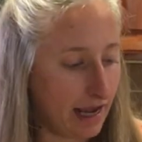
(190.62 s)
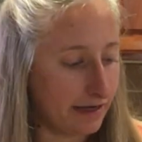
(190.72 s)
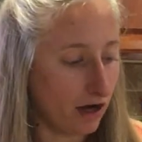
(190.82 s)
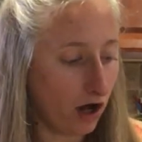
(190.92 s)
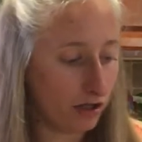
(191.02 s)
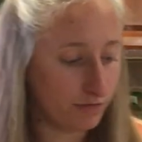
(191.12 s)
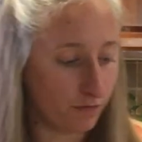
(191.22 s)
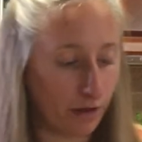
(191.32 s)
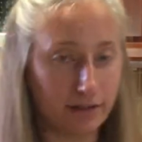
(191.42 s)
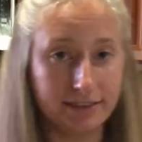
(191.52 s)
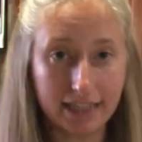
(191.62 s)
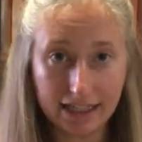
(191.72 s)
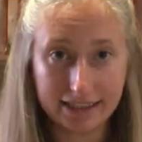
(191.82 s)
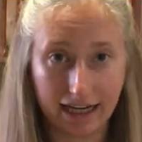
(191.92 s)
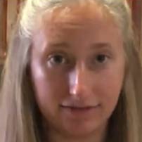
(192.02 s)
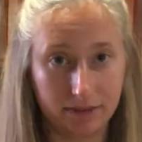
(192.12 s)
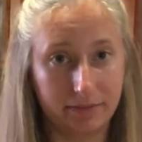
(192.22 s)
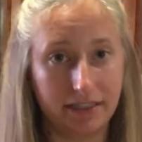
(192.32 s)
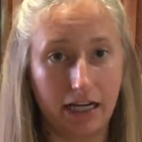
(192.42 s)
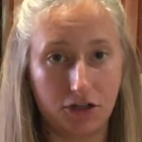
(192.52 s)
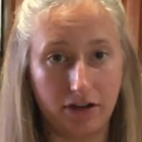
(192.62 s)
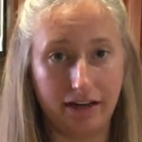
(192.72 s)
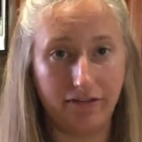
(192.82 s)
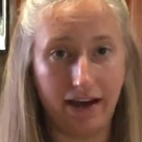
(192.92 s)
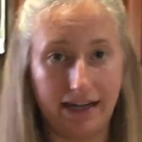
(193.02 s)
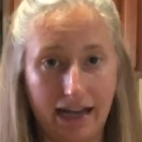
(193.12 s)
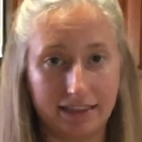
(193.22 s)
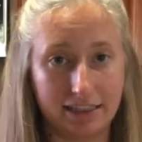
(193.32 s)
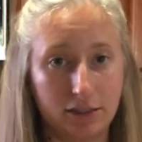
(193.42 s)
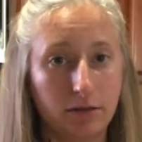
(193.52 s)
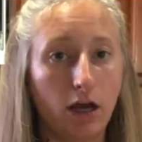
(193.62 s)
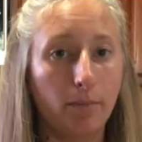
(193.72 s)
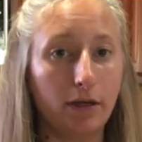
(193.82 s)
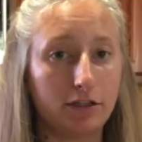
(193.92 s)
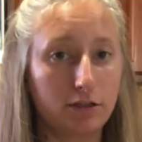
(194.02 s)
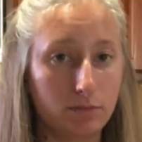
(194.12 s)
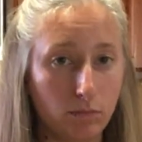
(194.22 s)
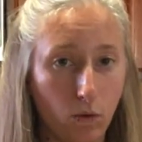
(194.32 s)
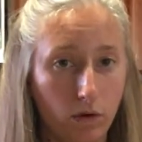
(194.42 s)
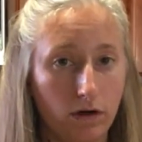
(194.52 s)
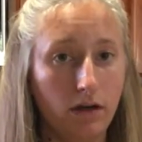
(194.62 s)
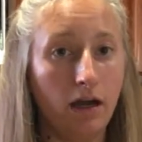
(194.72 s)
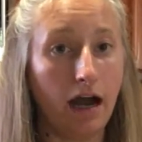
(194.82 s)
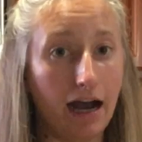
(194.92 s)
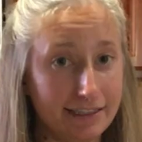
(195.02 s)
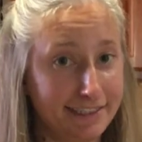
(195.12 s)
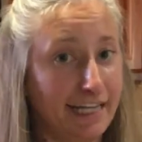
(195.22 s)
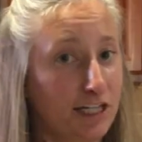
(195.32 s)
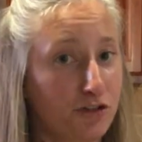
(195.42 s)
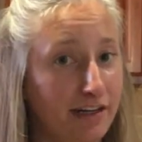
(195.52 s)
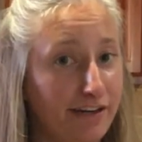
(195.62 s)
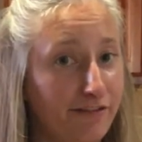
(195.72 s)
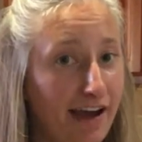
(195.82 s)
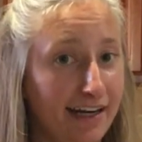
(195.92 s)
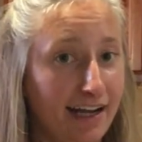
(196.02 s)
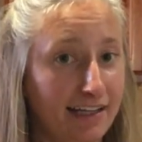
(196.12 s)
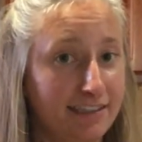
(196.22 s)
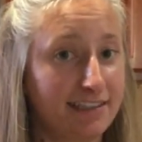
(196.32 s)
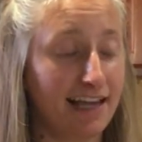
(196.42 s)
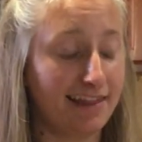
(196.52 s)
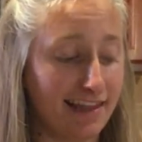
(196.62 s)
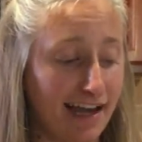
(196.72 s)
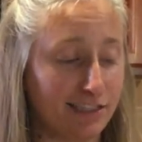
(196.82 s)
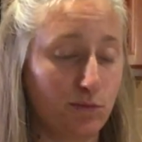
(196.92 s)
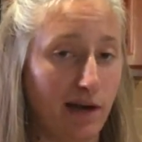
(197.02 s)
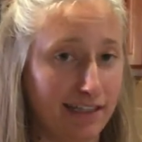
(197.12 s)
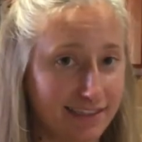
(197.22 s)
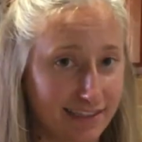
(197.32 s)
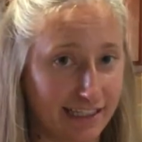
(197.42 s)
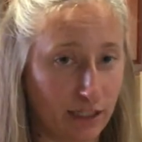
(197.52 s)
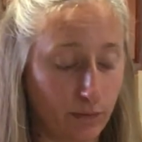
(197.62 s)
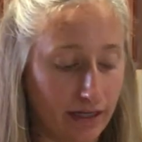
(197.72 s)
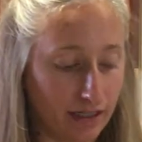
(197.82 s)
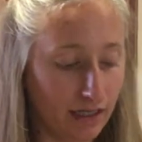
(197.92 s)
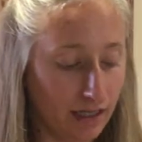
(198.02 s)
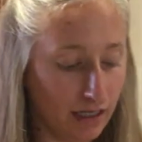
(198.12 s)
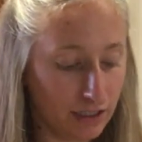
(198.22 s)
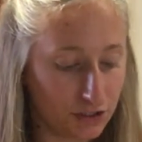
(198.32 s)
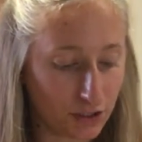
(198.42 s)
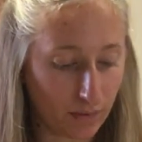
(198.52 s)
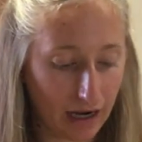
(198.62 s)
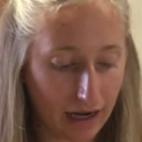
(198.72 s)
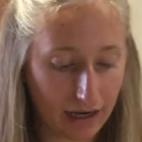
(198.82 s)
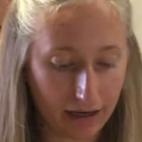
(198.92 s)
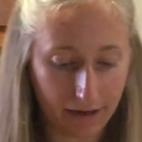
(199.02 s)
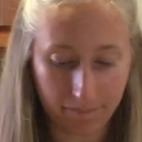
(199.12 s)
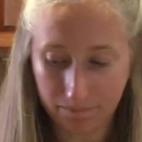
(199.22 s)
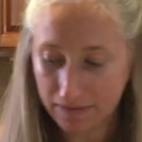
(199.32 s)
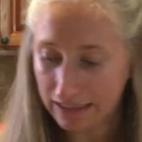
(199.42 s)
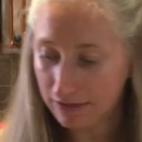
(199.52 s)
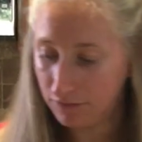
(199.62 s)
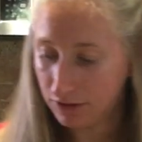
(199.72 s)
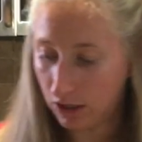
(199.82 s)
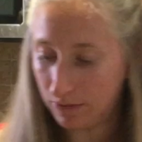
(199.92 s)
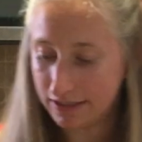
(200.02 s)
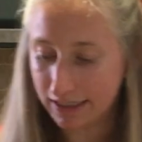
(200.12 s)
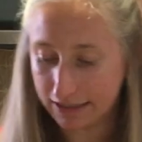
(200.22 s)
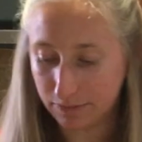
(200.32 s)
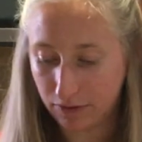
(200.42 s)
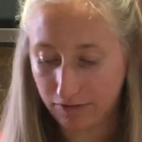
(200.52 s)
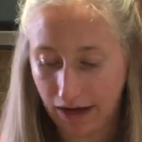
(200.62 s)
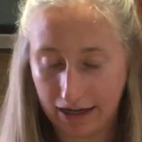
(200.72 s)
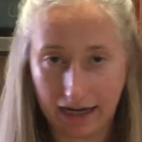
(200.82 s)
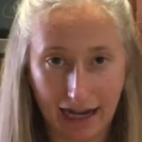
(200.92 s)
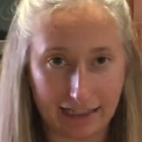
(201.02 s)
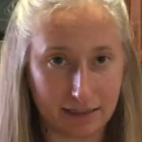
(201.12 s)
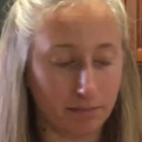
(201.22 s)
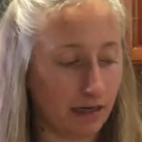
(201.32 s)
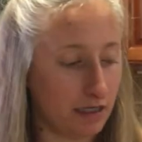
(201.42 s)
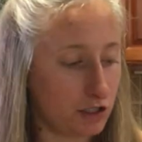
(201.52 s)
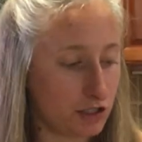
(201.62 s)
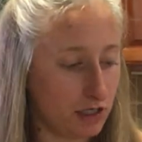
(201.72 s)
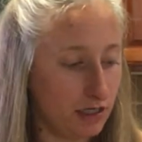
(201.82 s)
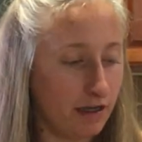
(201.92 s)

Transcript: And olive oil does have some saturated fatty acids, but it's more unsaturated fatty acids, and that's why it's liquid. So even though it doesn't provide as much